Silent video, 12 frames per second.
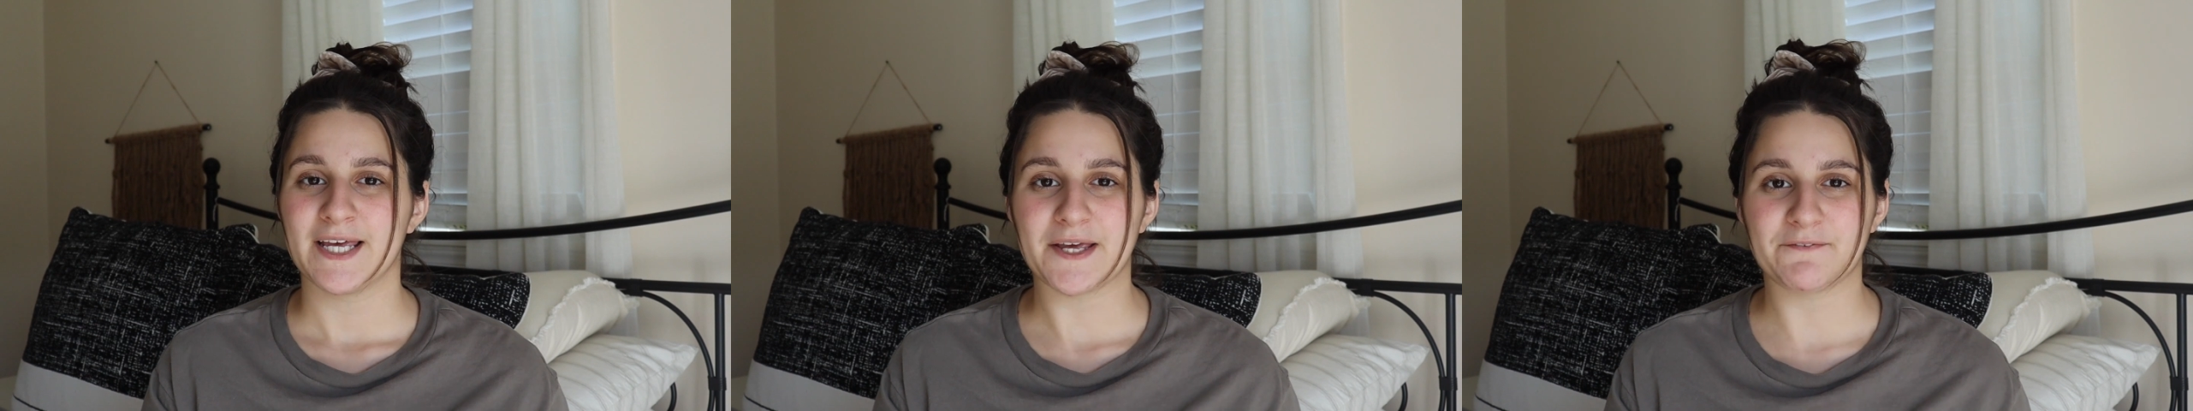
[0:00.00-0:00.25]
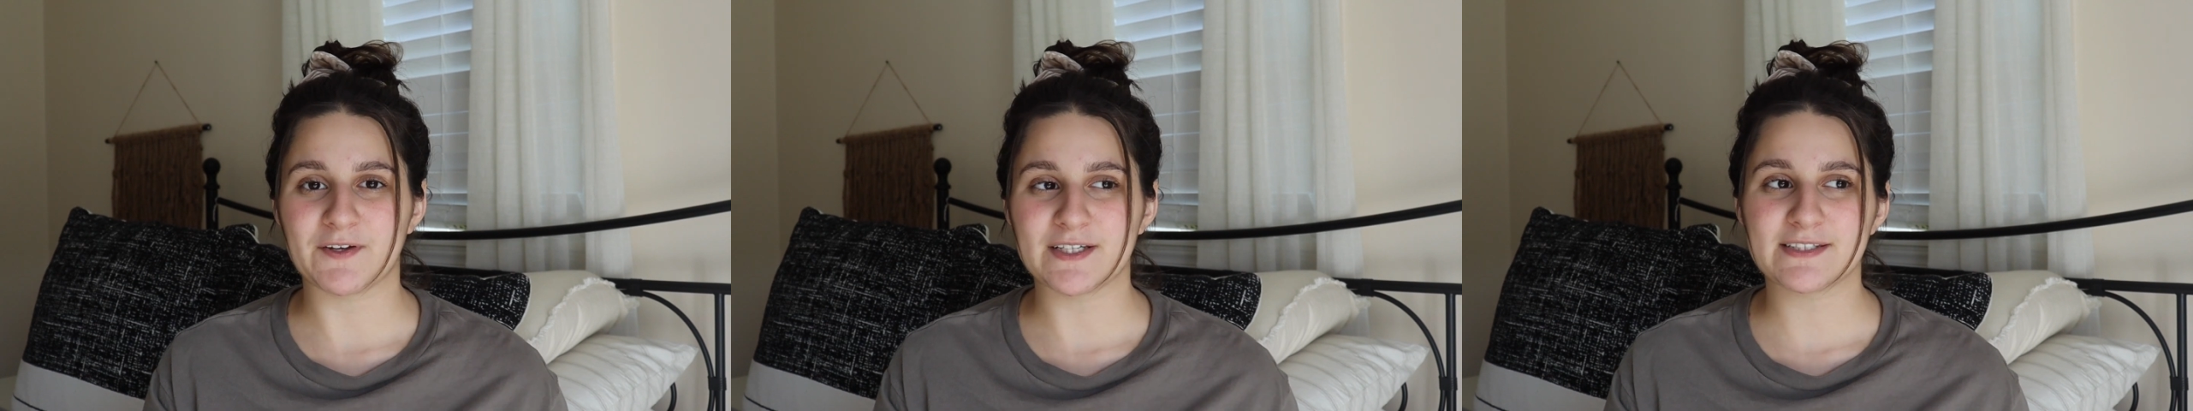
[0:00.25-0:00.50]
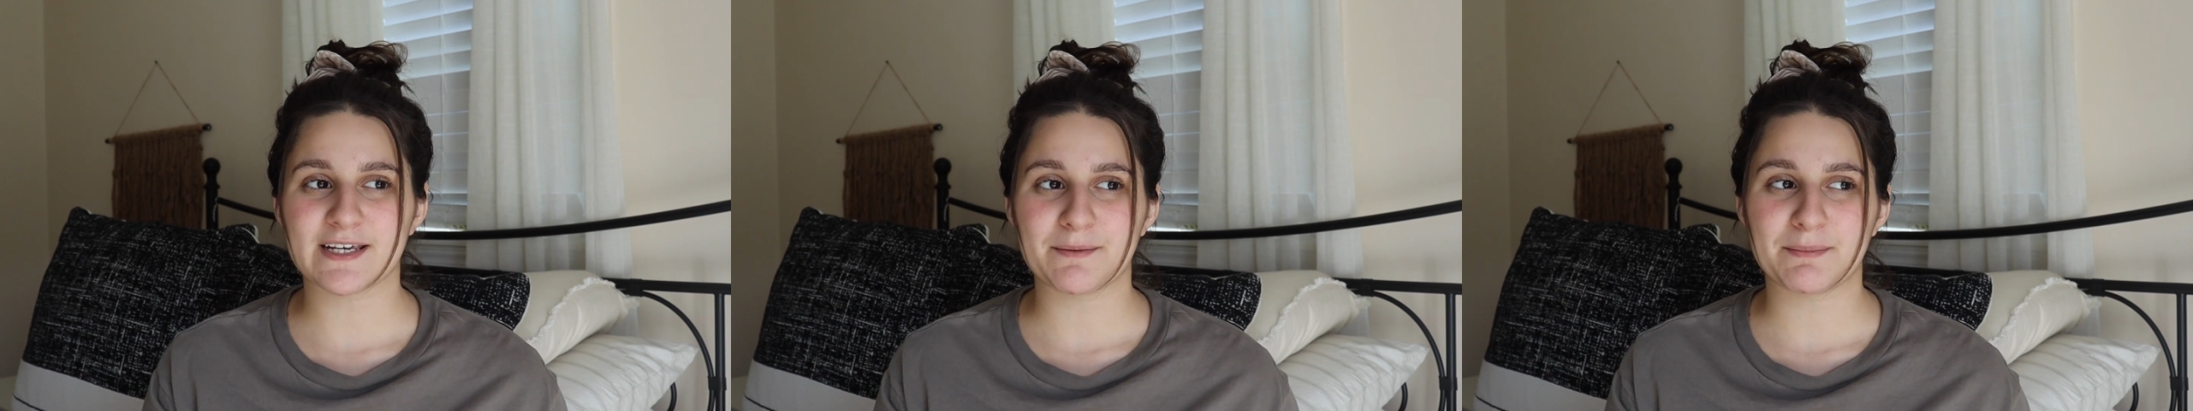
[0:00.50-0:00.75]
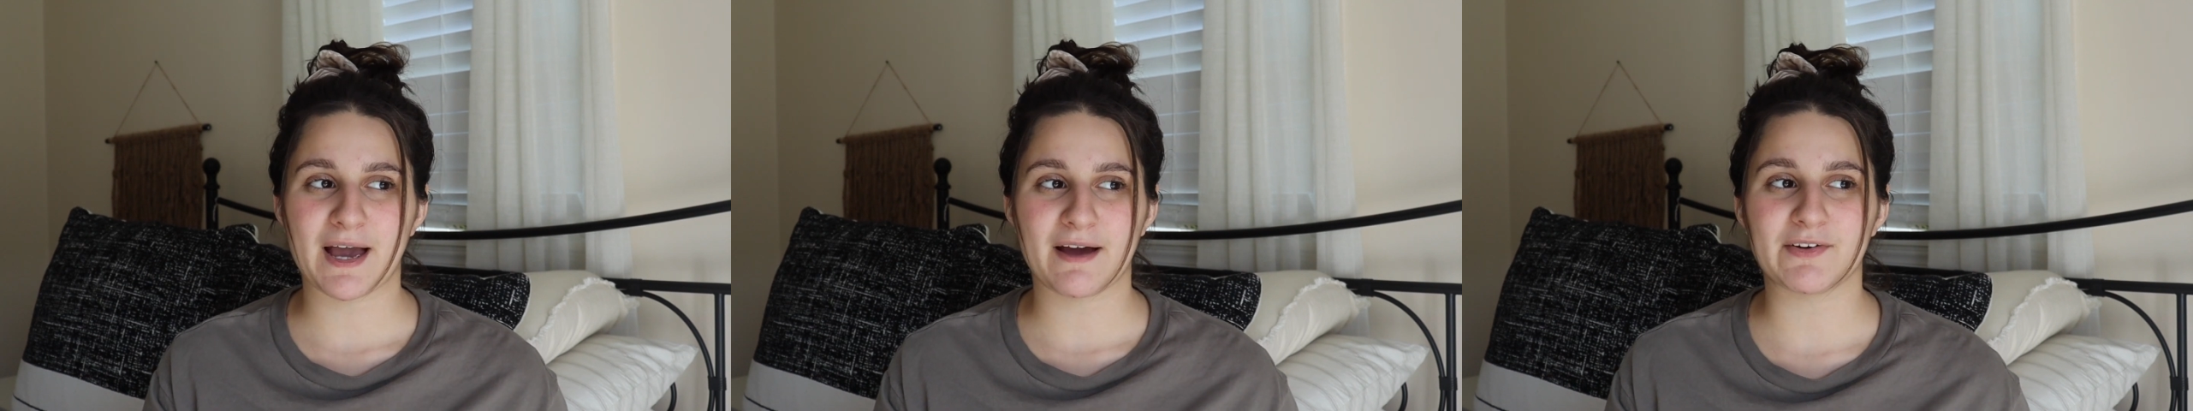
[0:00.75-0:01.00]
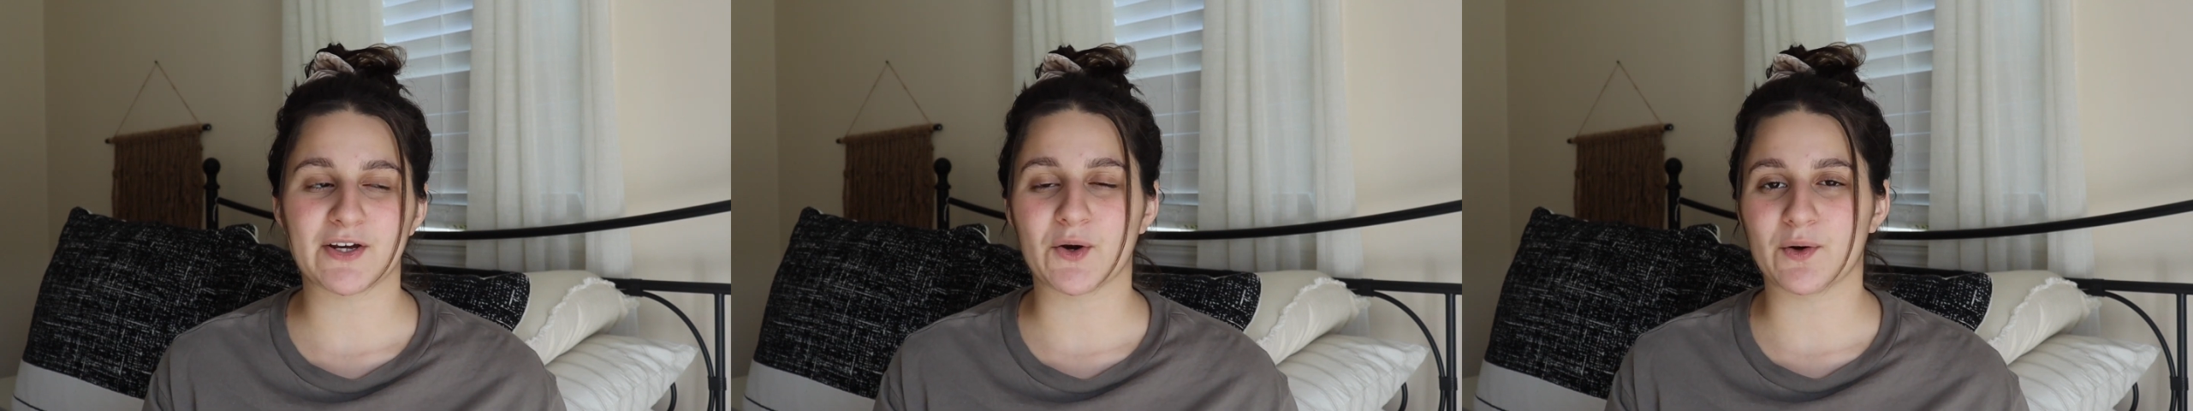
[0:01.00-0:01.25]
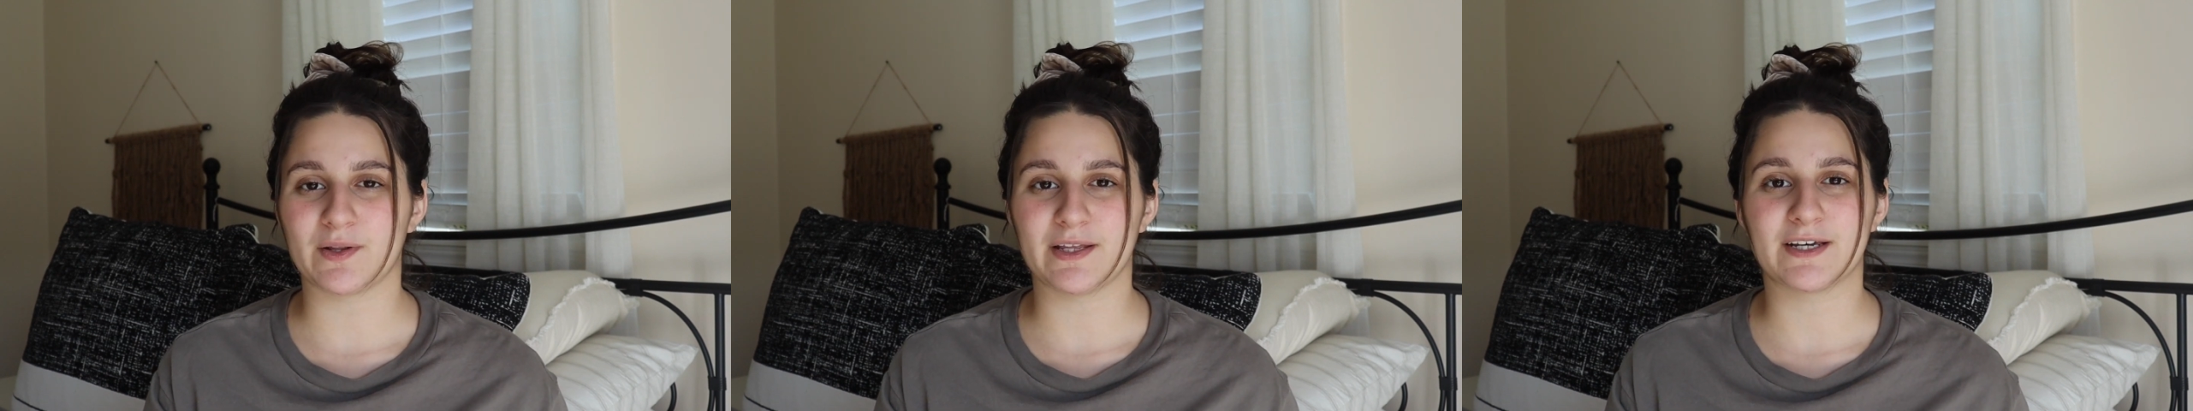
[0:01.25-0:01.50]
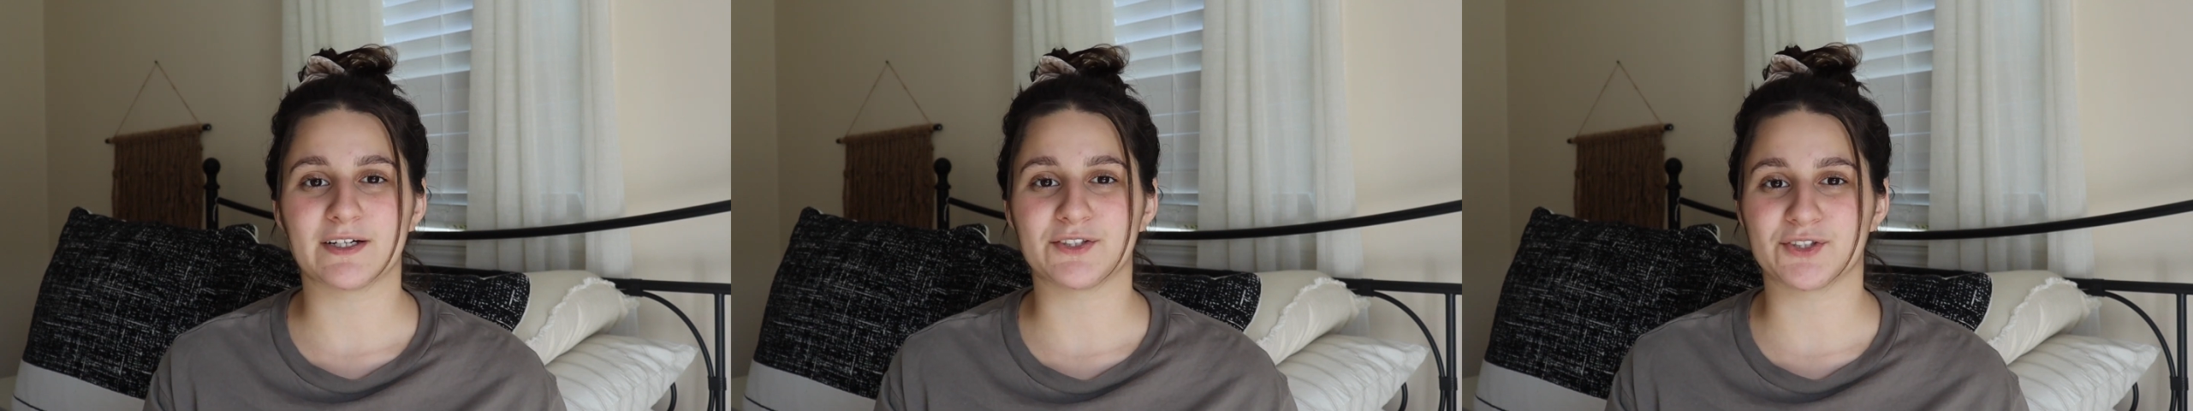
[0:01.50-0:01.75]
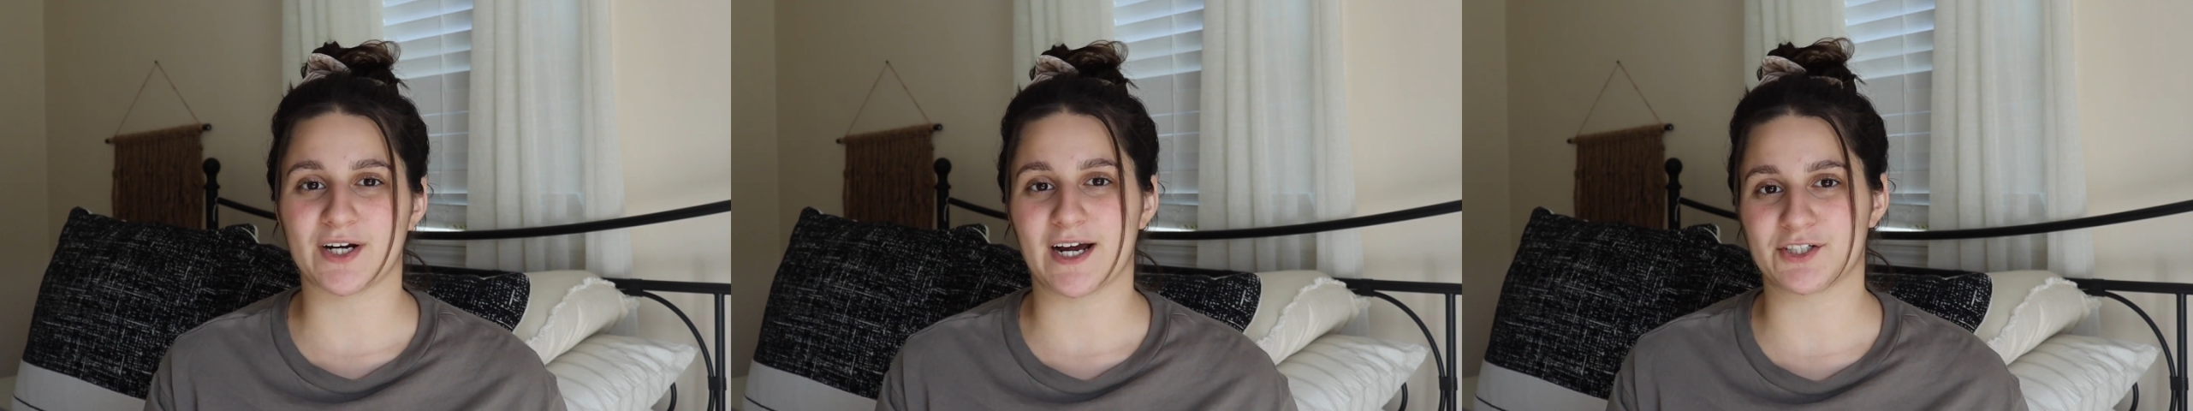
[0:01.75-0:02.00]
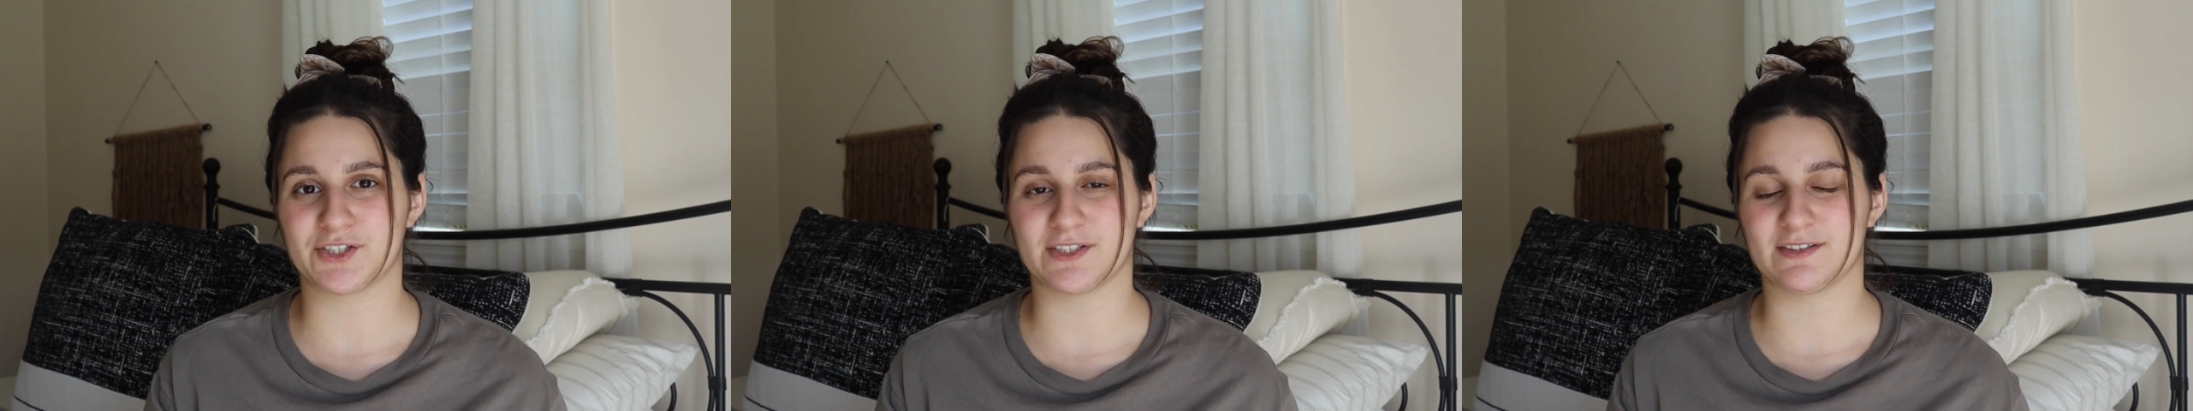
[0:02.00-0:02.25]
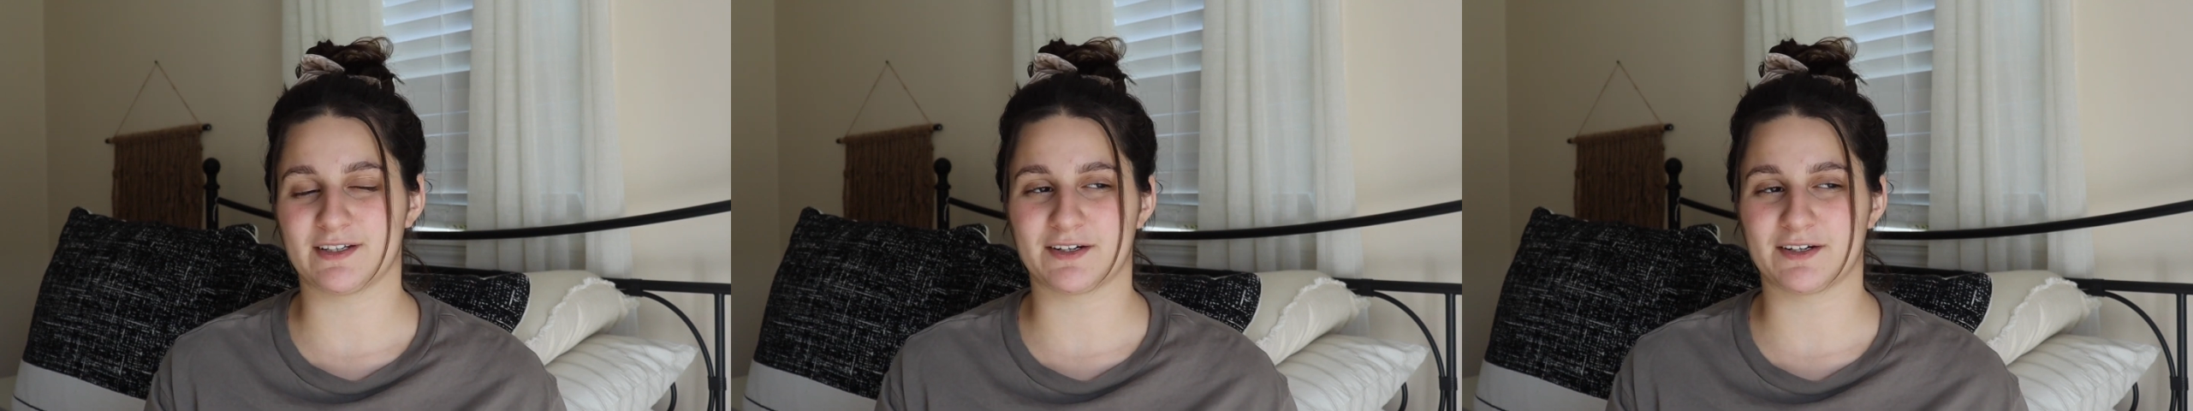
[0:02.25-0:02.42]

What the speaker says: it feels like I'm having early contractions,